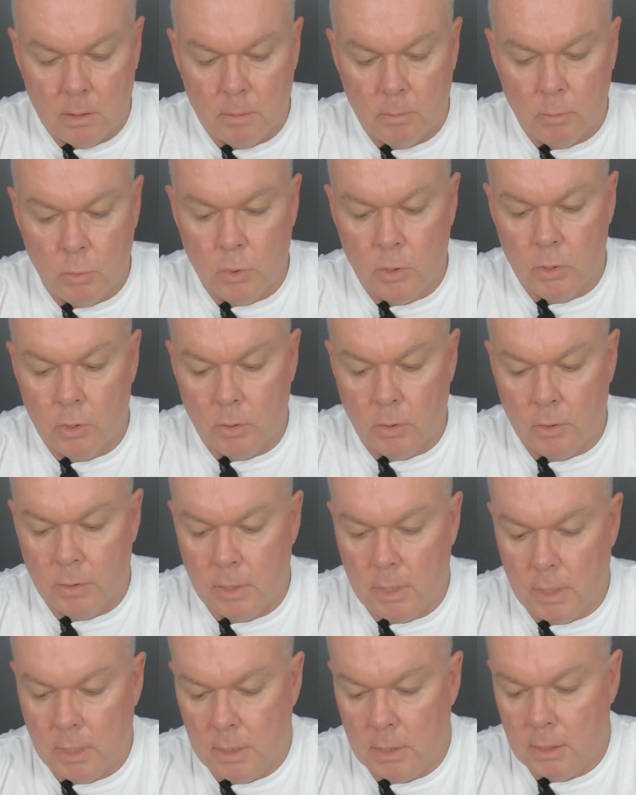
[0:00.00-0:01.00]
put it
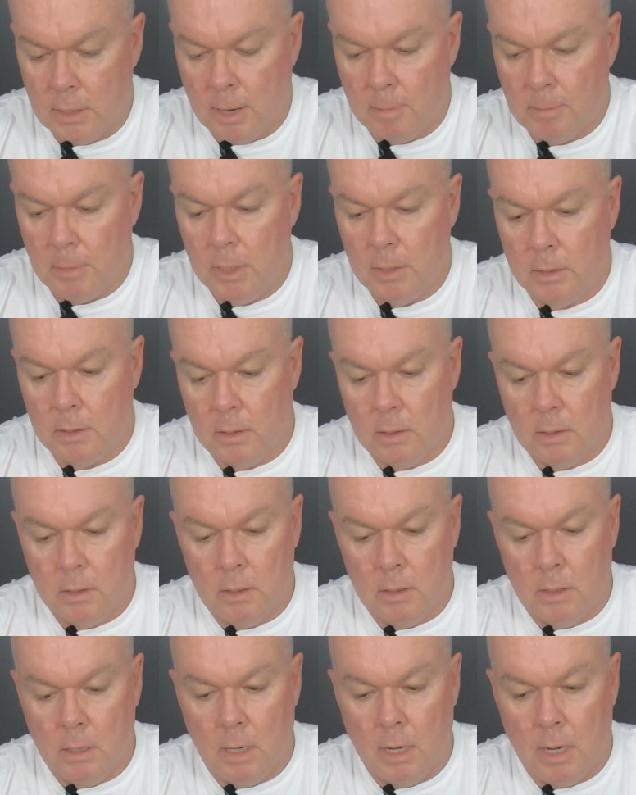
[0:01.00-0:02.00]
on the tablet
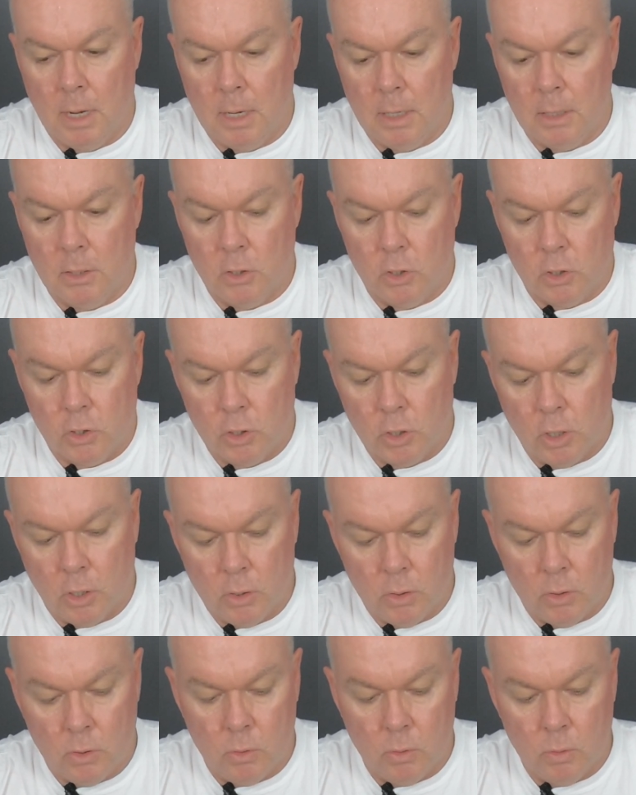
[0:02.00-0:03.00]
and show
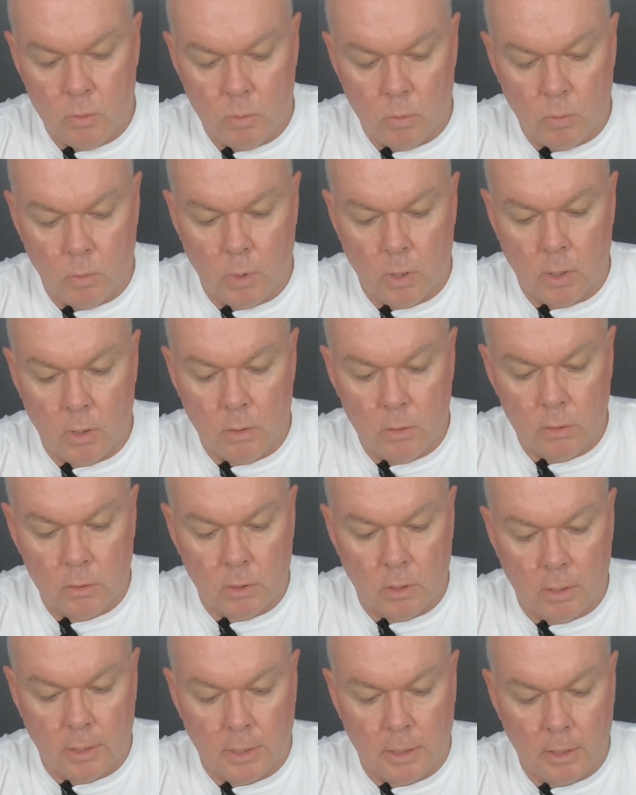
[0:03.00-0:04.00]
you what it
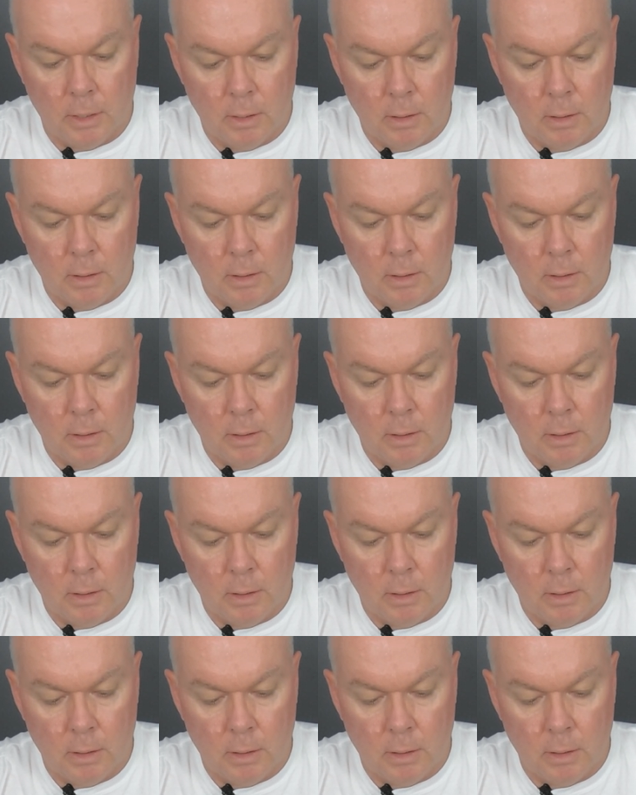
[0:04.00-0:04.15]
looks like.